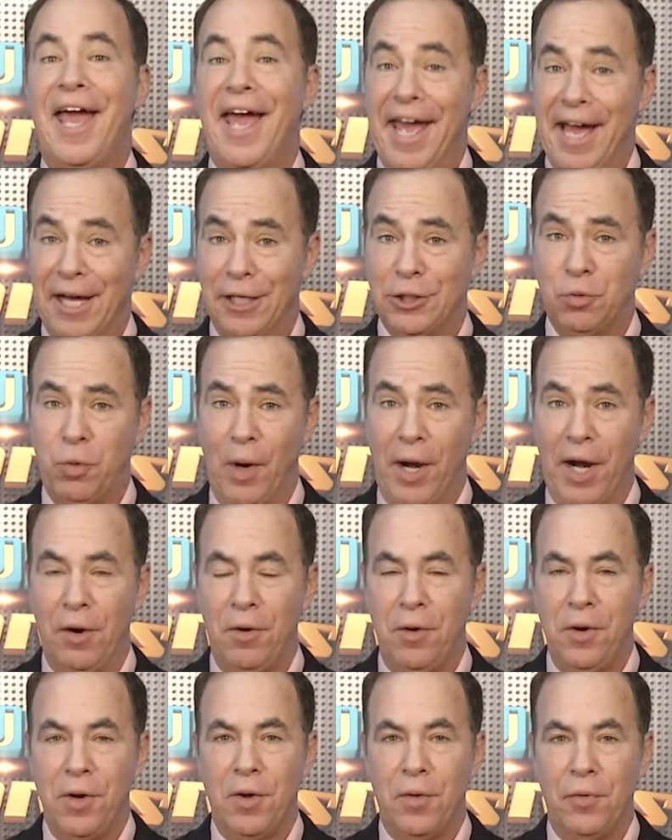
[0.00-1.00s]

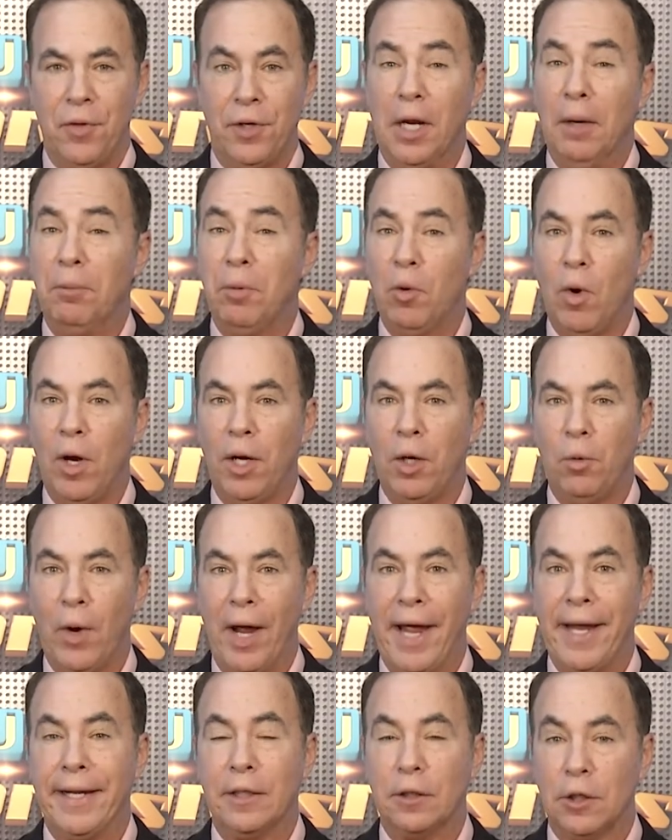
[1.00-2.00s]
Elsewhere, the number one
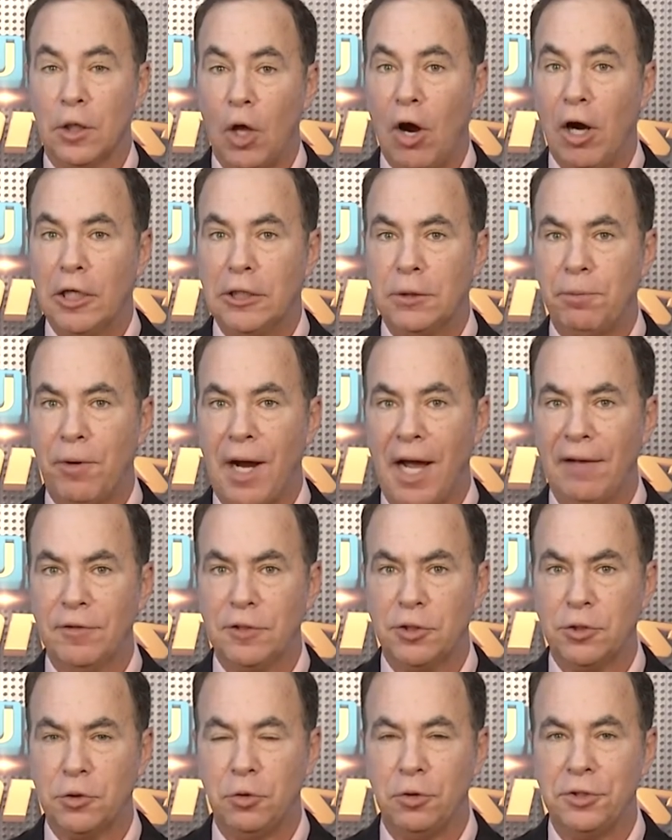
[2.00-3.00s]
ranked large private
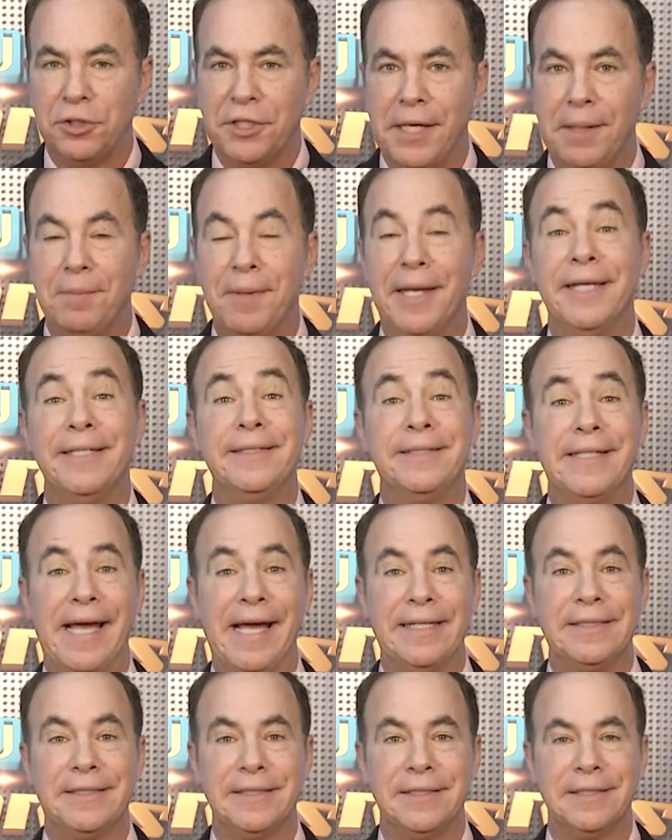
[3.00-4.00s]
school team in
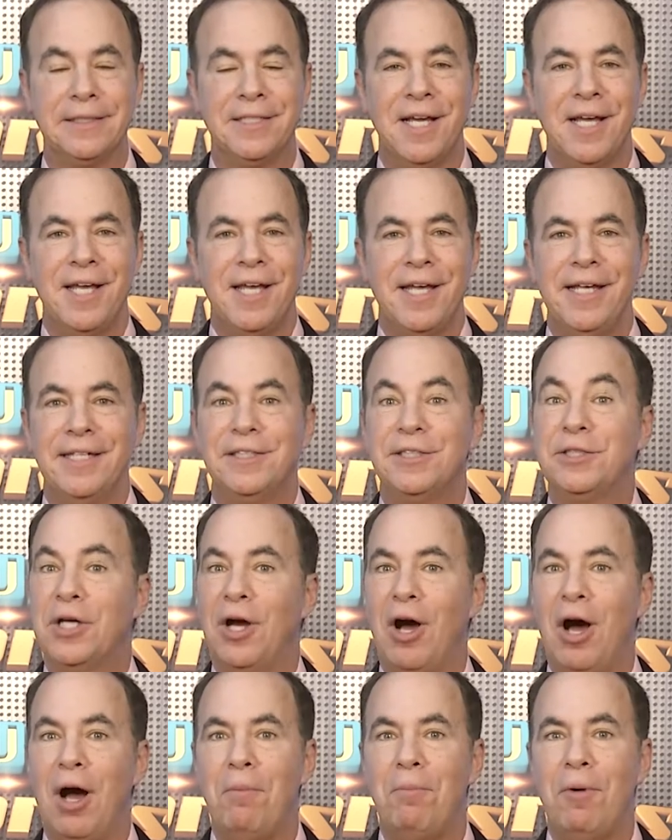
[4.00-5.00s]
Texas is
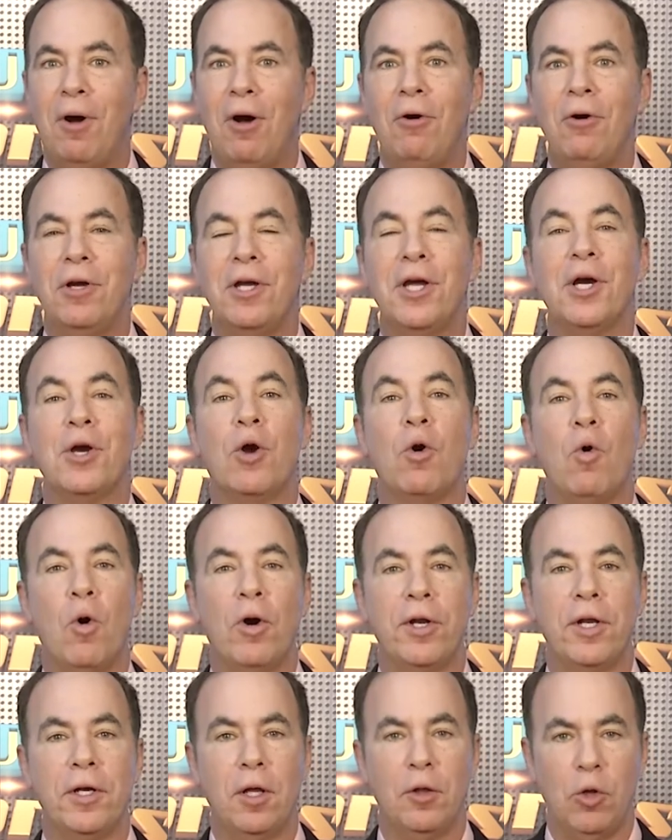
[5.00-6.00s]
Tomball
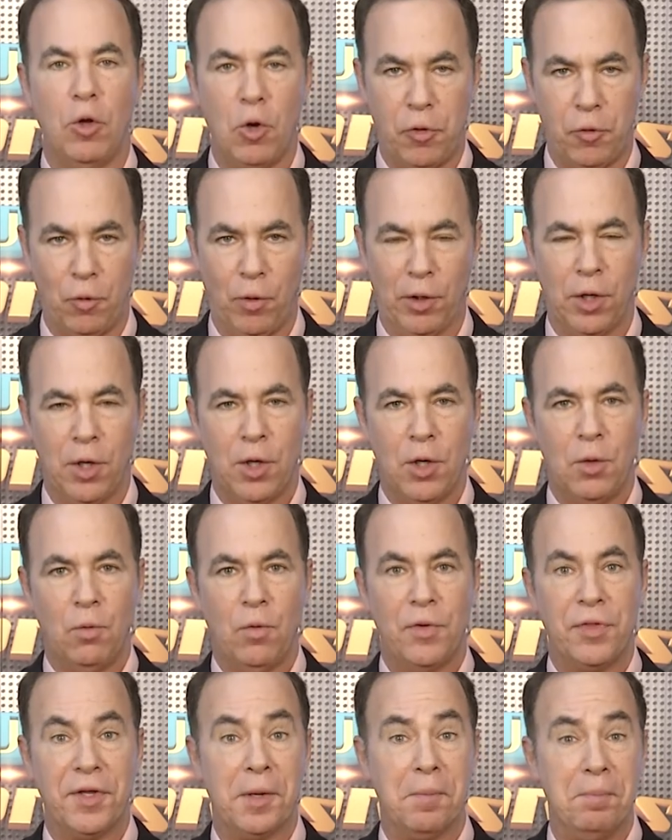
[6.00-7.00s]
Concordia Lutheran
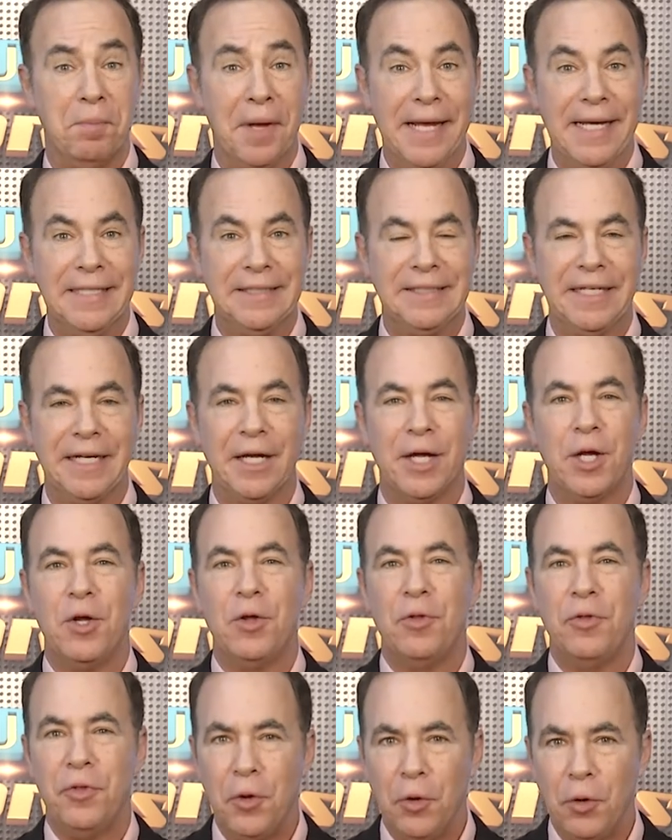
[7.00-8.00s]
with an amazing
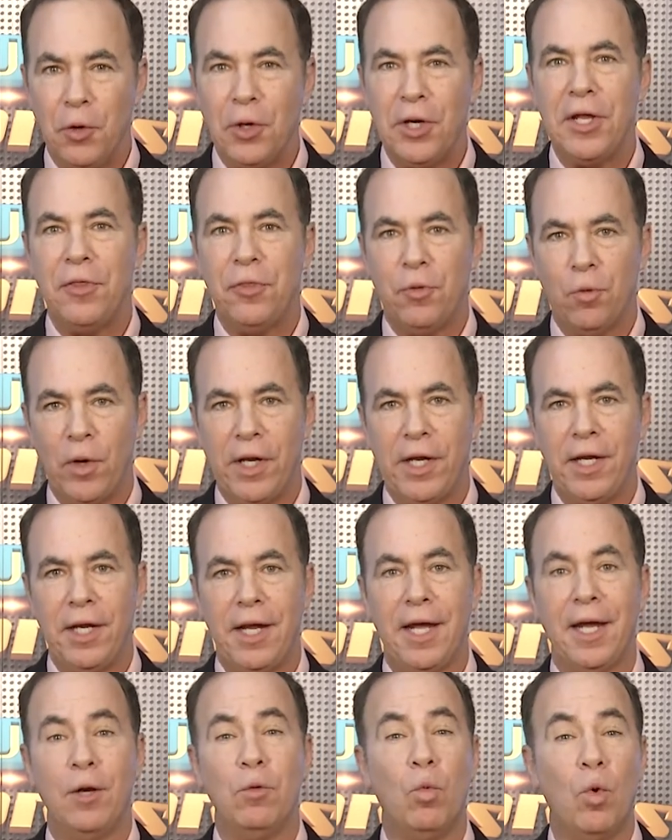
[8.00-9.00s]
33
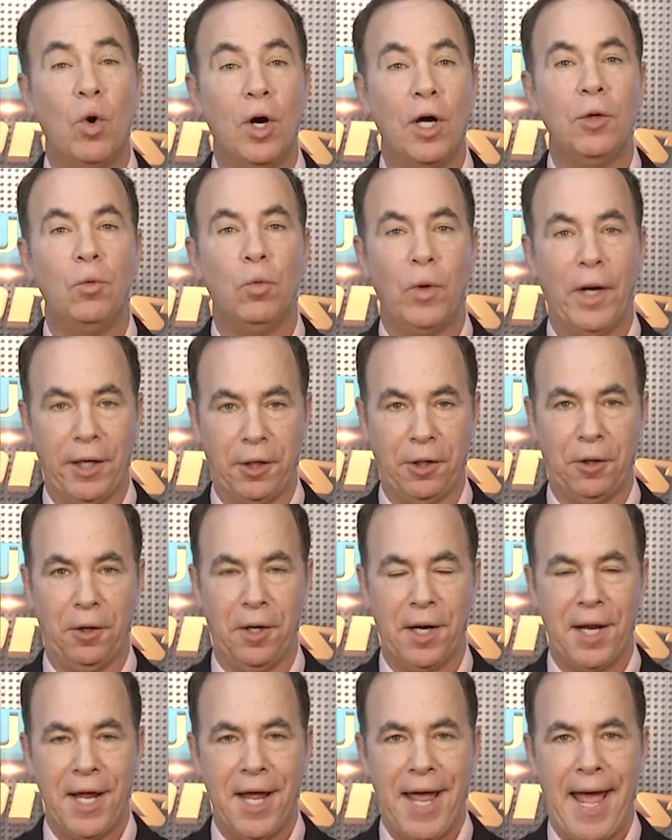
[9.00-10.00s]
and 1
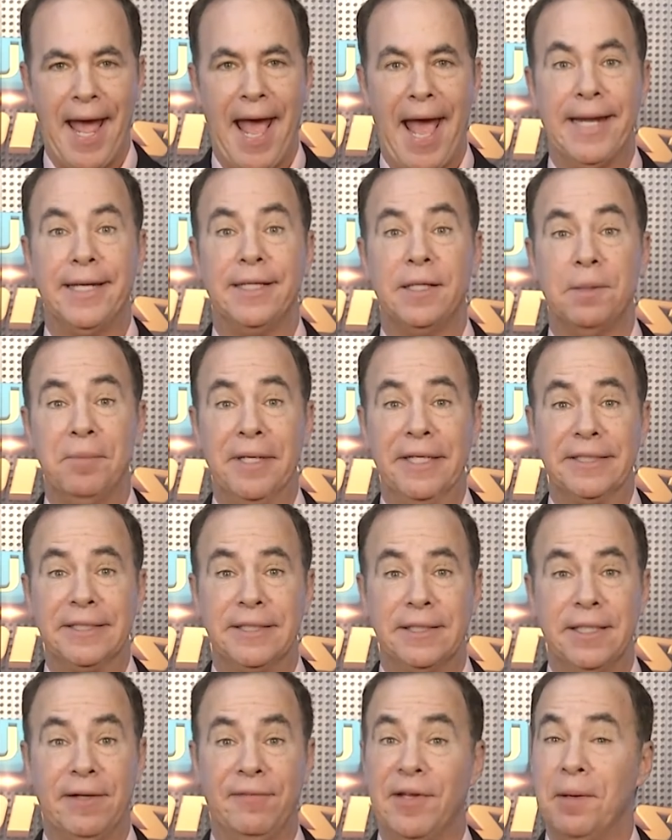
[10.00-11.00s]
record. And in the
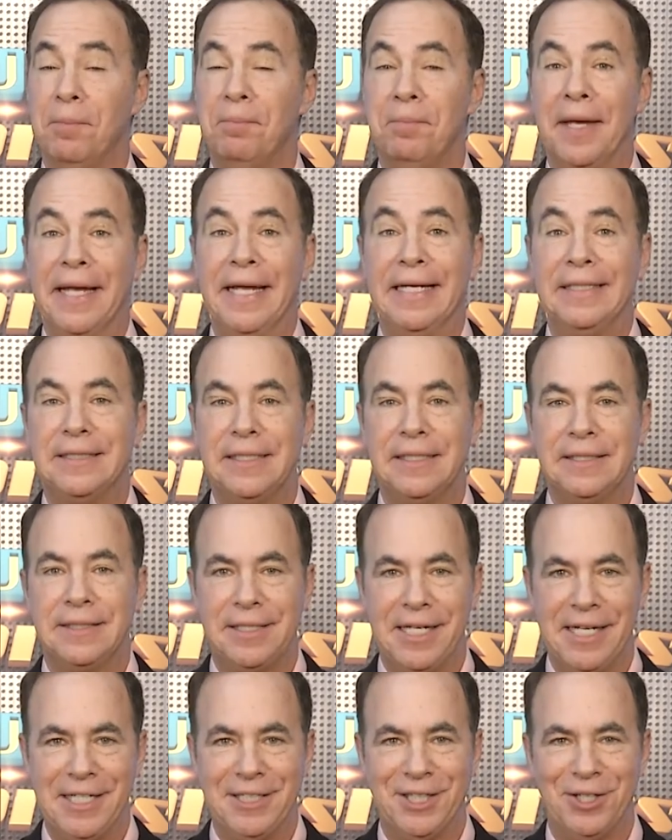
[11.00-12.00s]
midst of an amazing
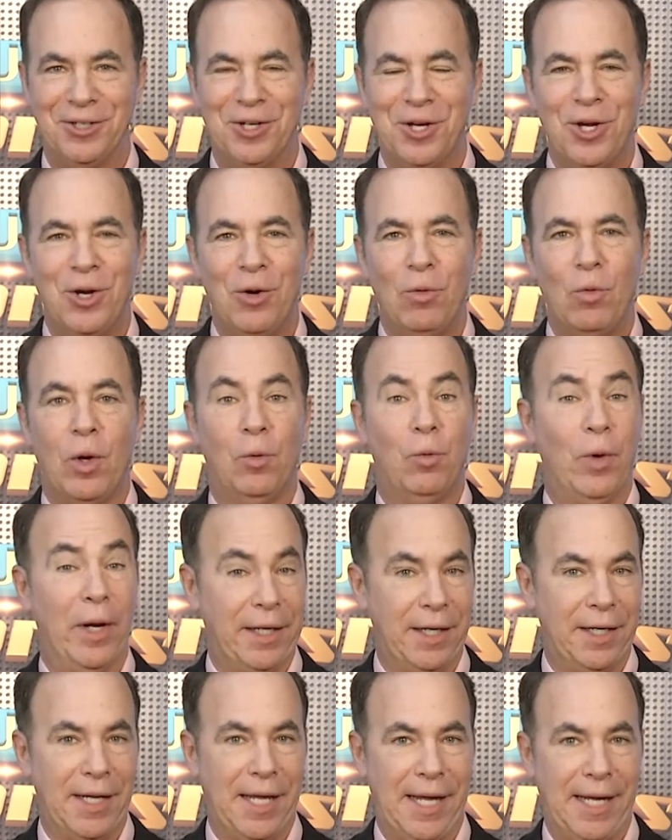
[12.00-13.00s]
season, we
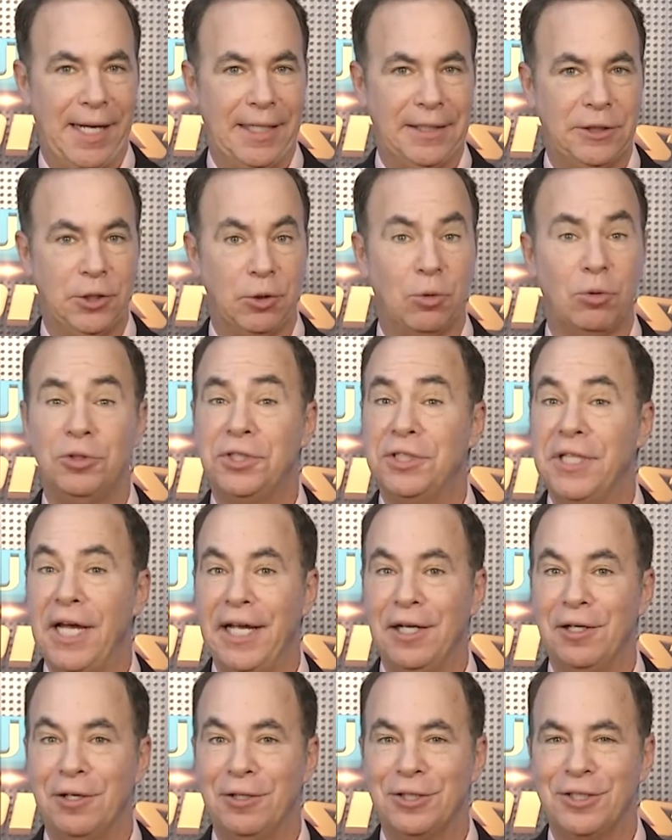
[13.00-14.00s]
recognize the
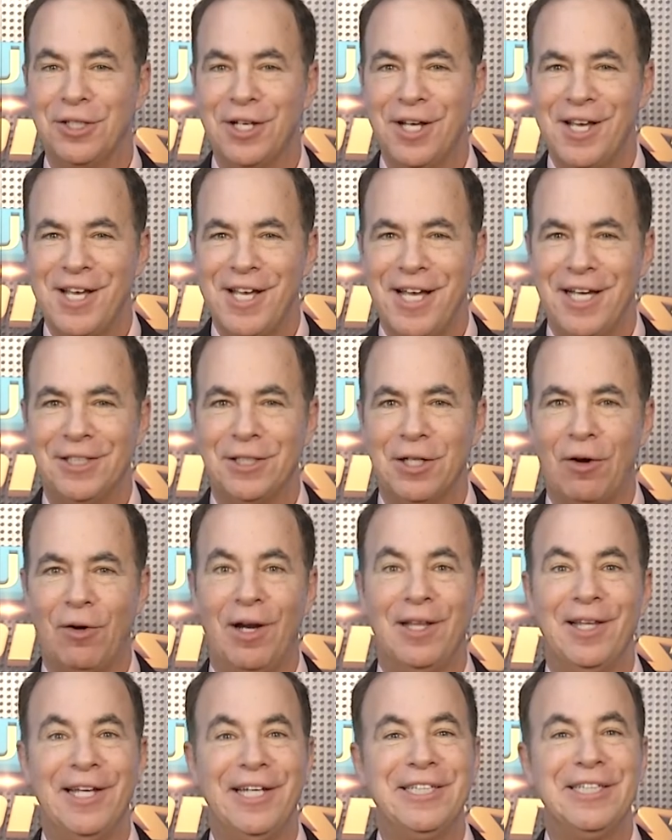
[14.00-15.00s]
Crusaders as our
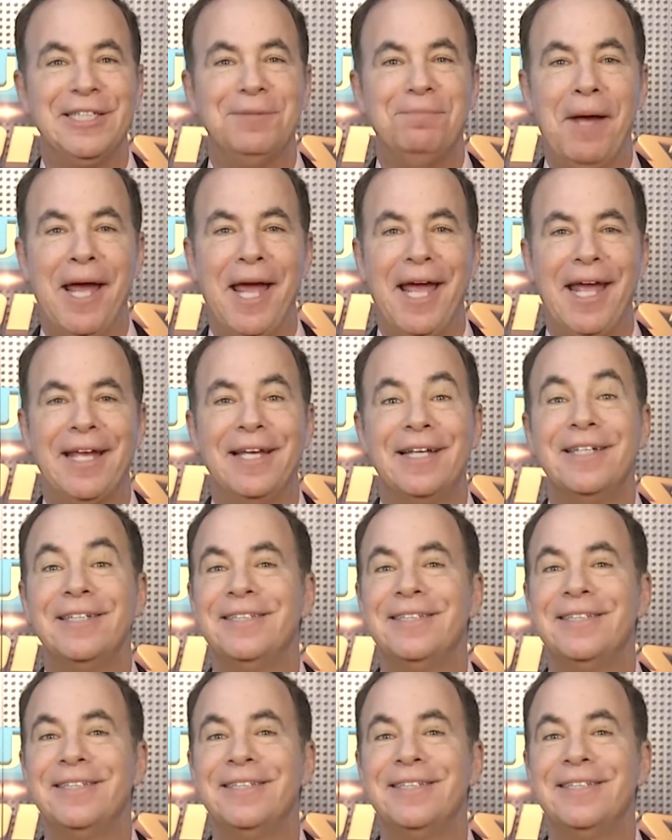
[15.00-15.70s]
Allegiance Bank